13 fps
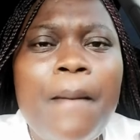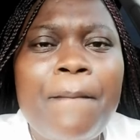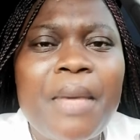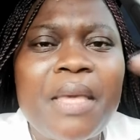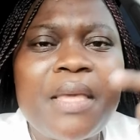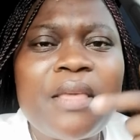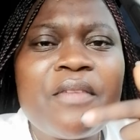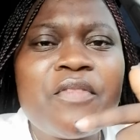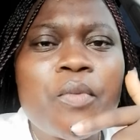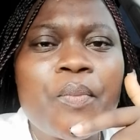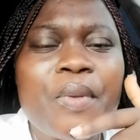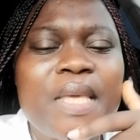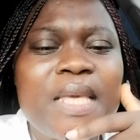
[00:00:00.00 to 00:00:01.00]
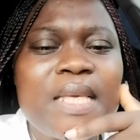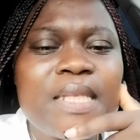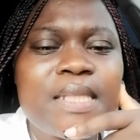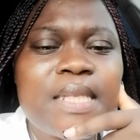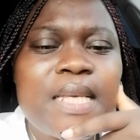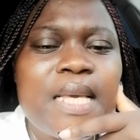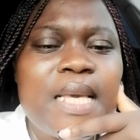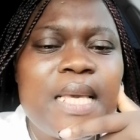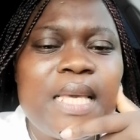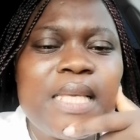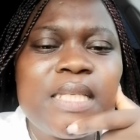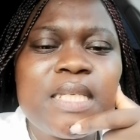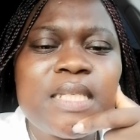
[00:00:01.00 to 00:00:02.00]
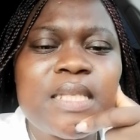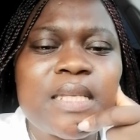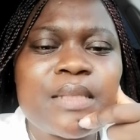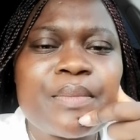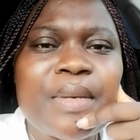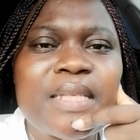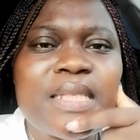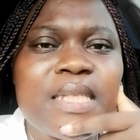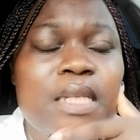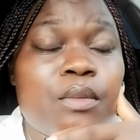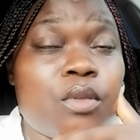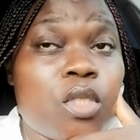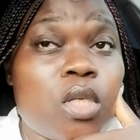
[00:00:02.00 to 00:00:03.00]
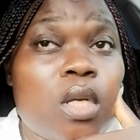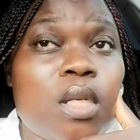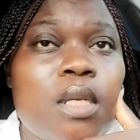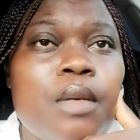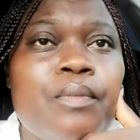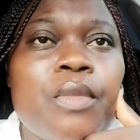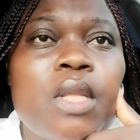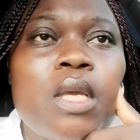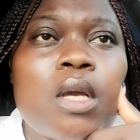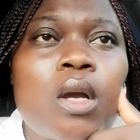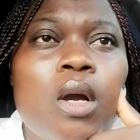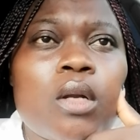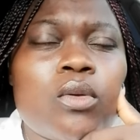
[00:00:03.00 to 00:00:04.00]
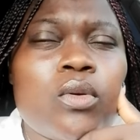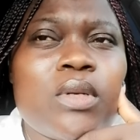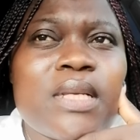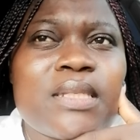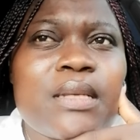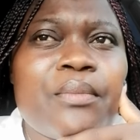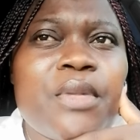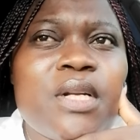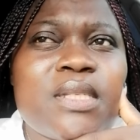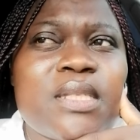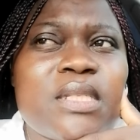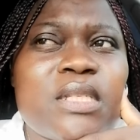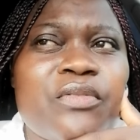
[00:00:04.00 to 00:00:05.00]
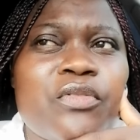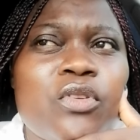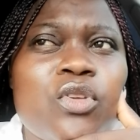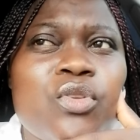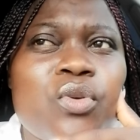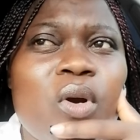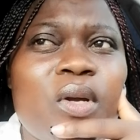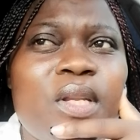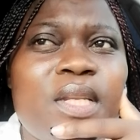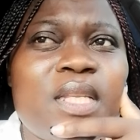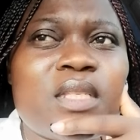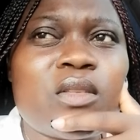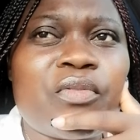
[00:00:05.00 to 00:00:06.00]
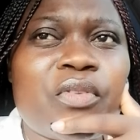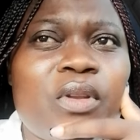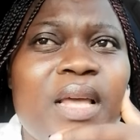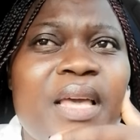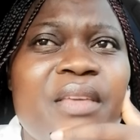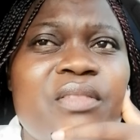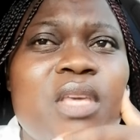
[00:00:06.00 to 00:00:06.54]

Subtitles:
May he give you peace in Jesus' mighty name. Surely, God's goodness and mercy shall follow you all the days of your life.